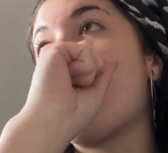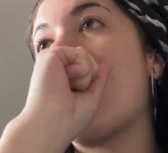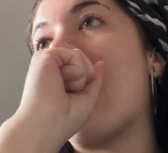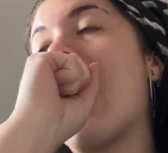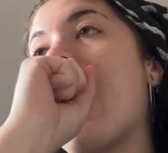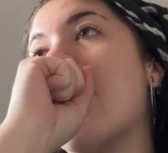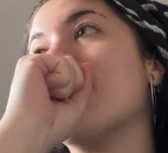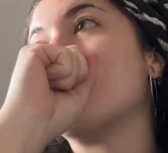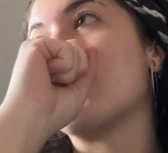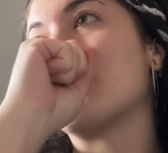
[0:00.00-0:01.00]

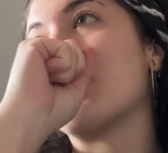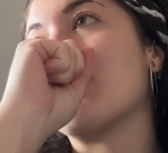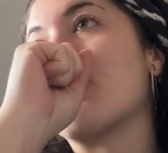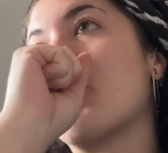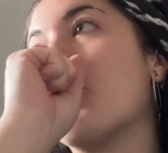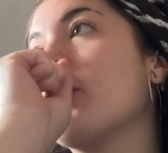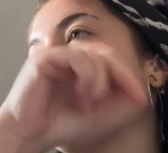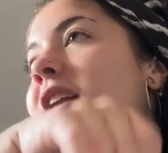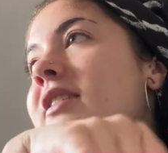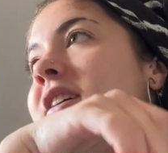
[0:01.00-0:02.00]
and seeing Sophie, of
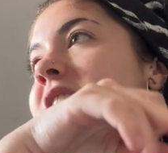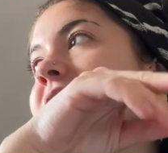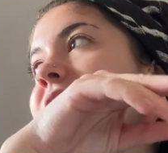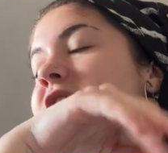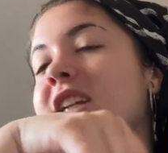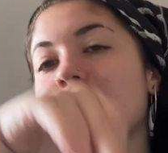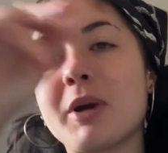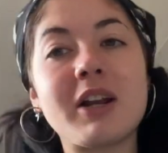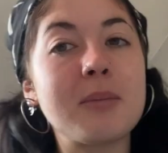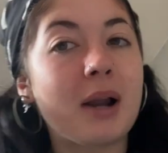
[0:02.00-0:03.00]
course. And that's it. I think that's
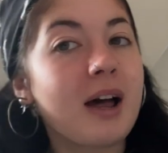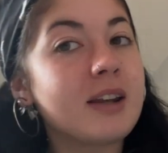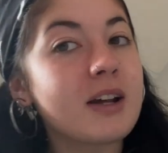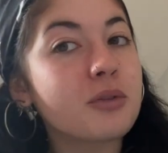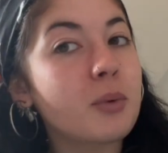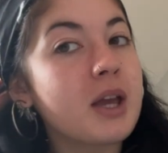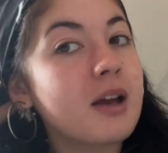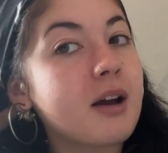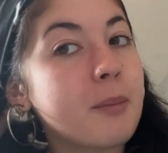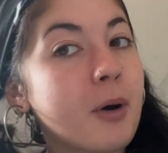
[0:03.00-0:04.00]
my only plan next
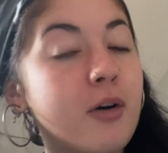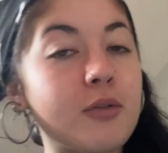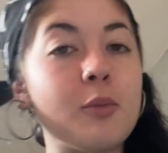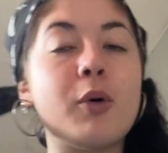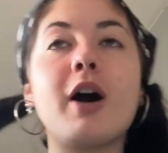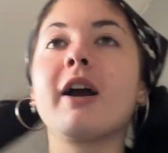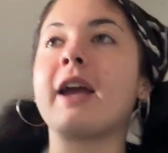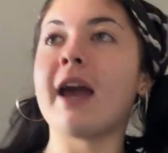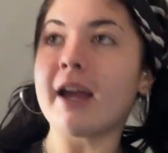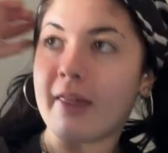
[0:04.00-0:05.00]
week apart from working.